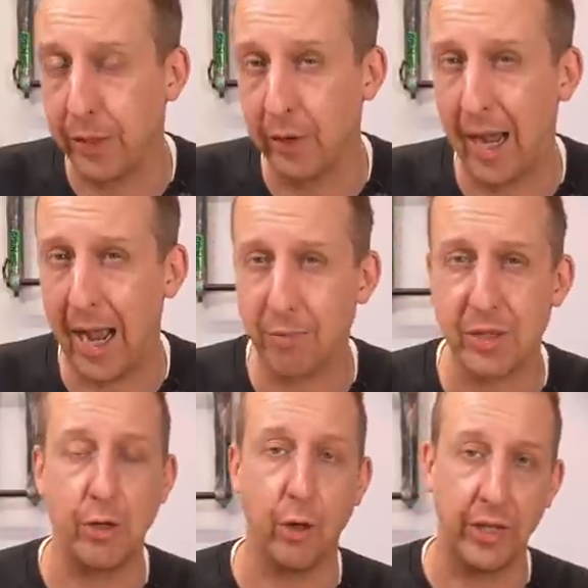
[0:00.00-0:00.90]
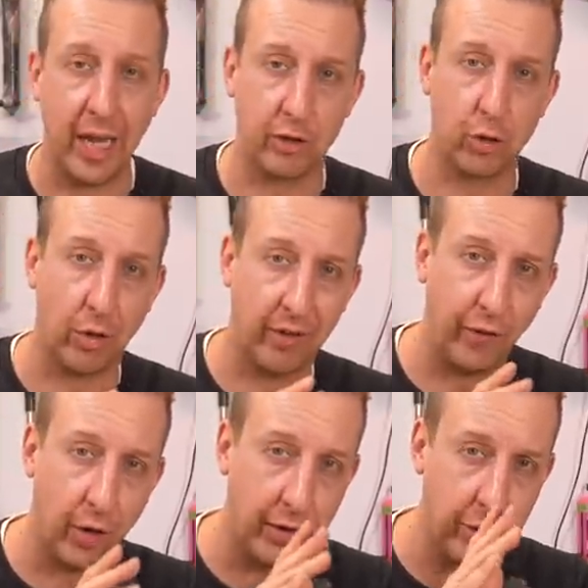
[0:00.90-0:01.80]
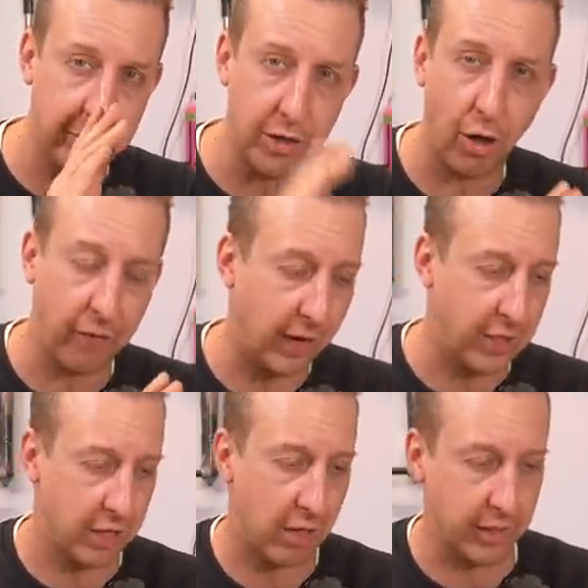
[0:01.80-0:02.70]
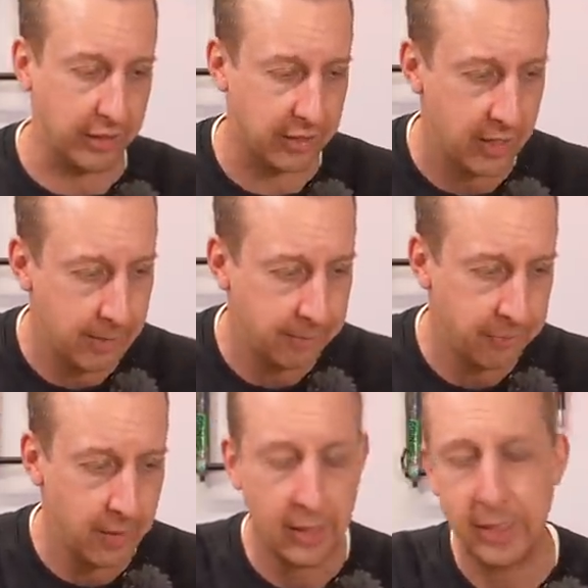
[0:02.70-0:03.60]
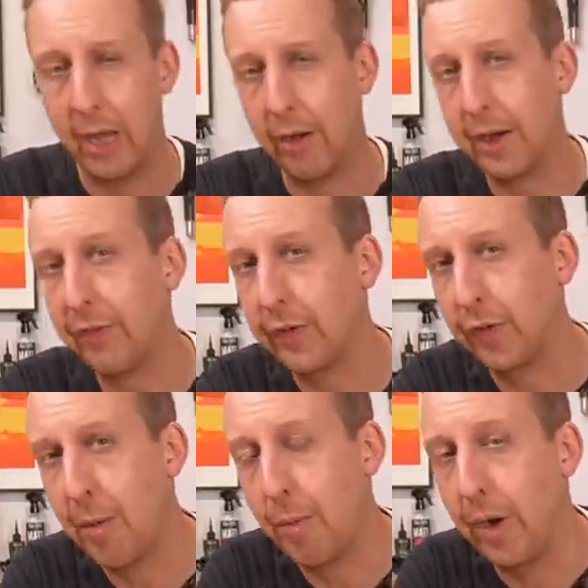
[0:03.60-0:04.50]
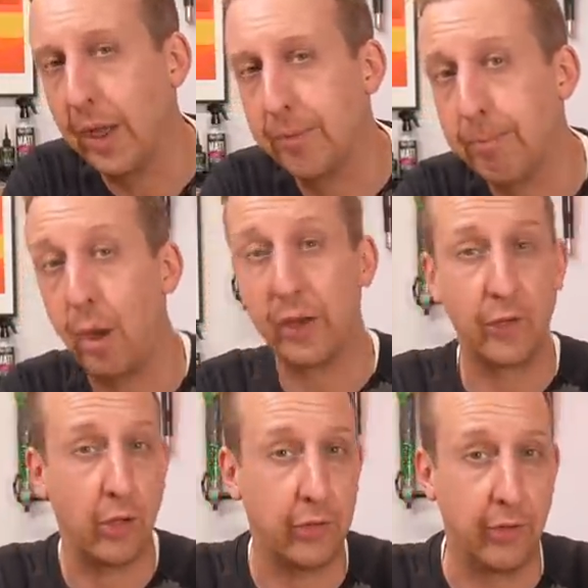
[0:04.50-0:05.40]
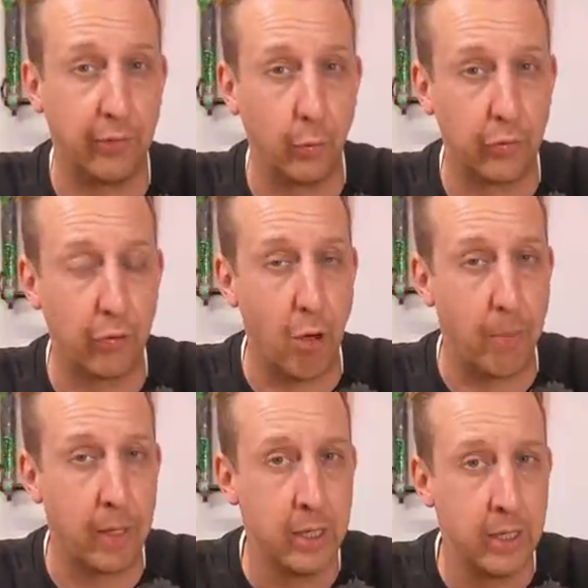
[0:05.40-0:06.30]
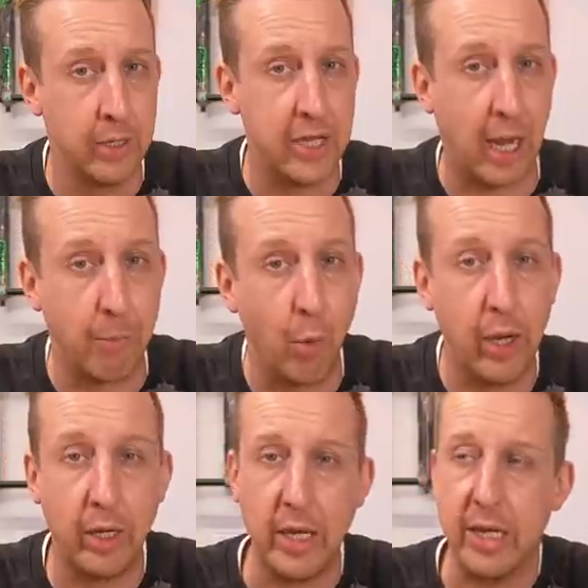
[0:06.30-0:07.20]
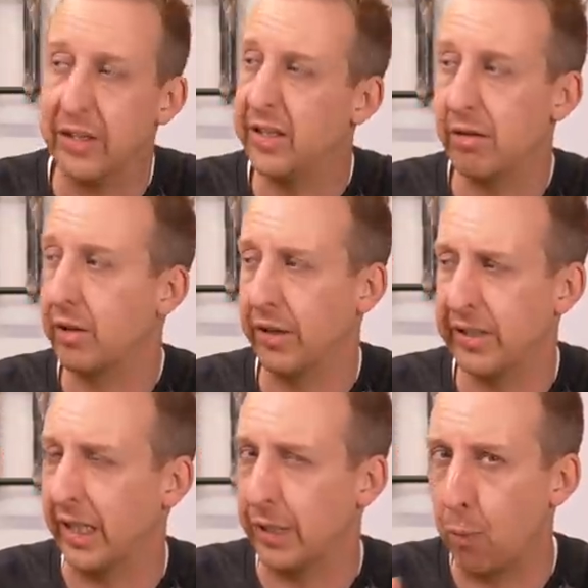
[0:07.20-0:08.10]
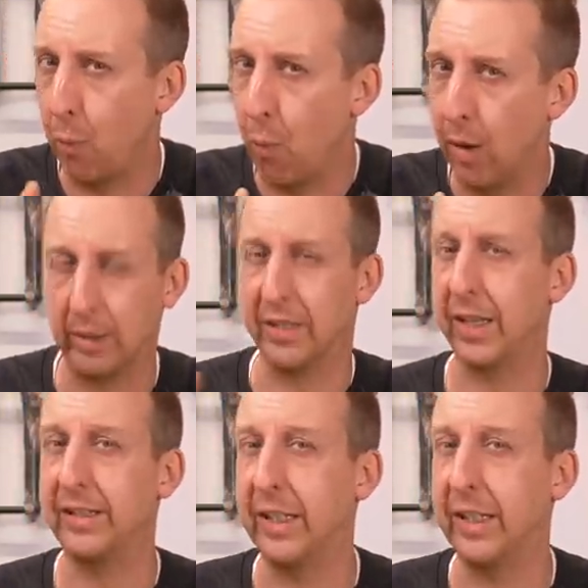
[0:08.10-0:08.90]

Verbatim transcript: when you're absolutely on the edge trying to find those knife edge lines. Now, another example is bike sizing, full stop. Jack Moyer, he's six, I'm going to say